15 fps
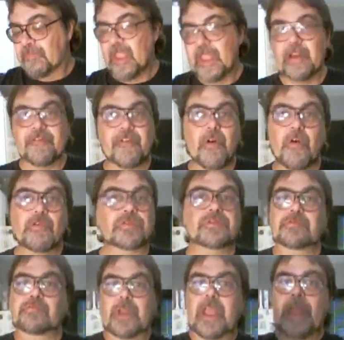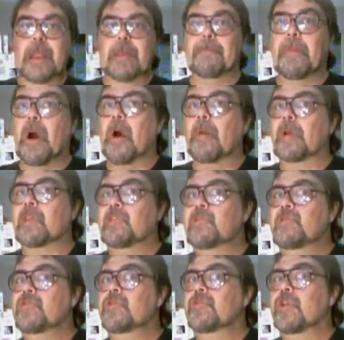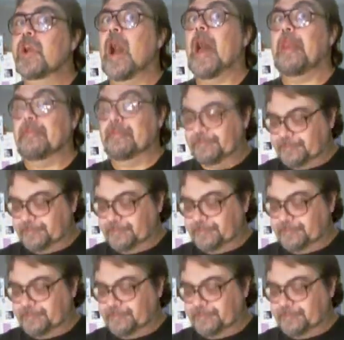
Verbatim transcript: and of course, any barbecue you got.